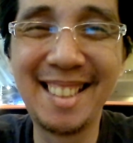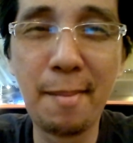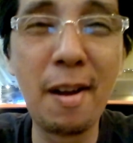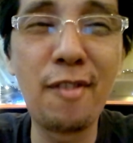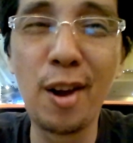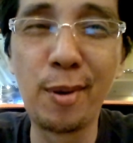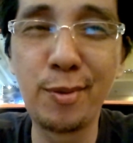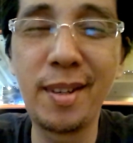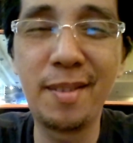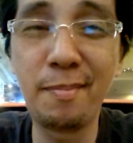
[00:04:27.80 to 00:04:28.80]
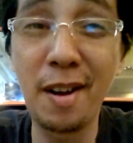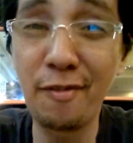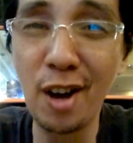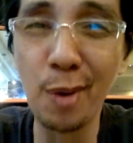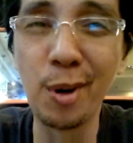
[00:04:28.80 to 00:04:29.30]
My
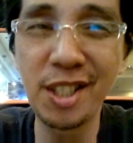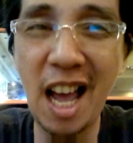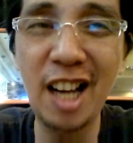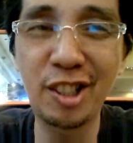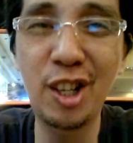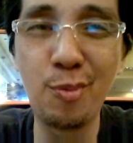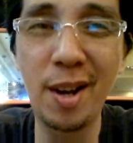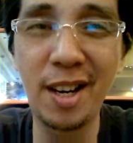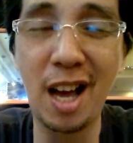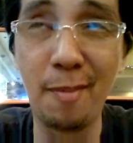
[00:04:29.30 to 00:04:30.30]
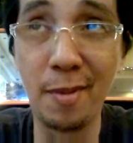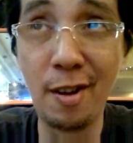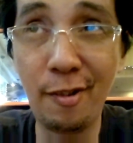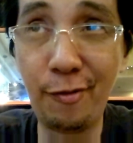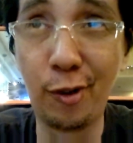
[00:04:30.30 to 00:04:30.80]
followers actually went up
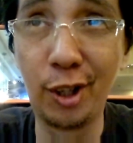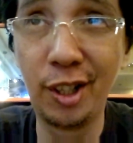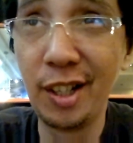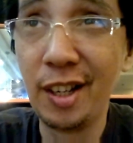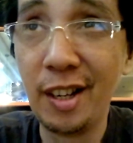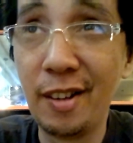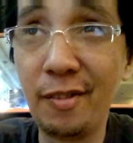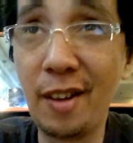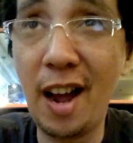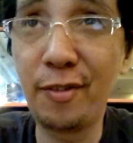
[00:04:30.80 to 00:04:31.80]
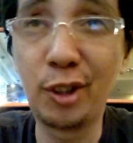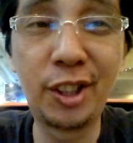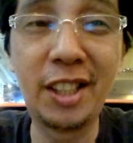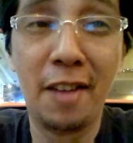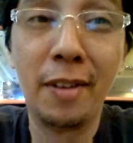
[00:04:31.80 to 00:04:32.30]
after
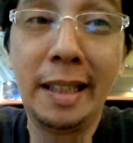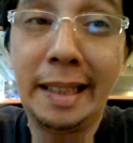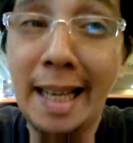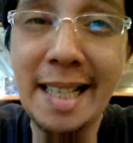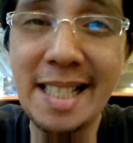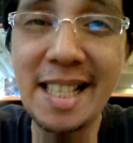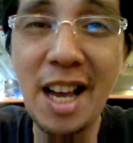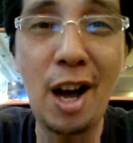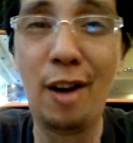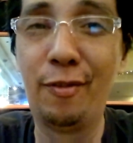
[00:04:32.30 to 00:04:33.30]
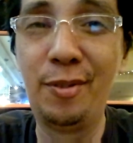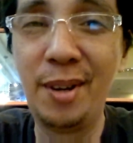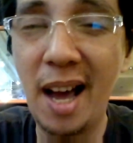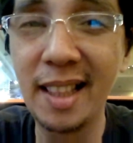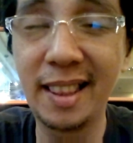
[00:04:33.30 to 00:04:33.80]
7 days of
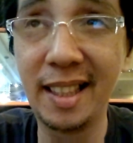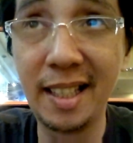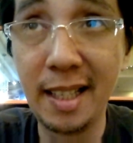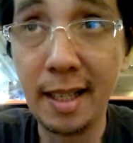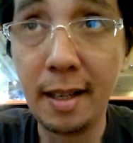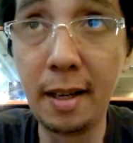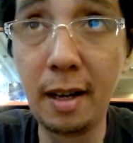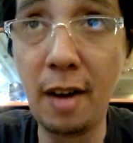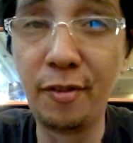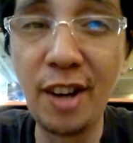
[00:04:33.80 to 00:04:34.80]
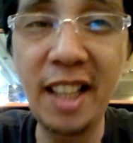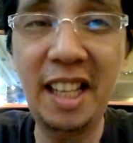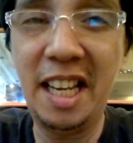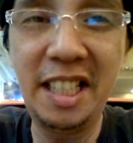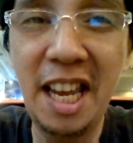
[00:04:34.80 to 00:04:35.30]
not
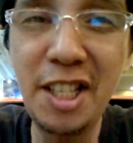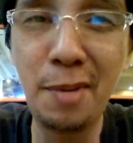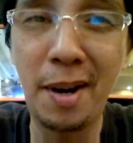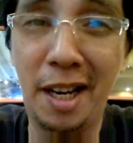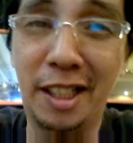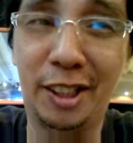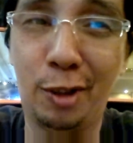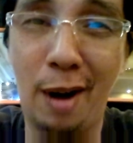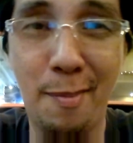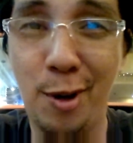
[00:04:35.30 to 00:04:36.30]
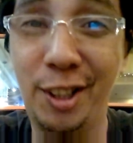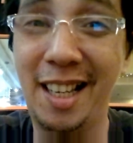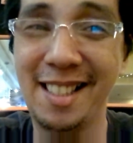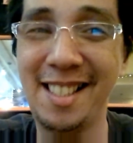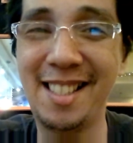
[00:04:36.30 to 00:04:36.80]
engaging my Instagram
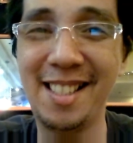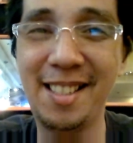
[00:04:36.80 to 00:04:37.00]
audience.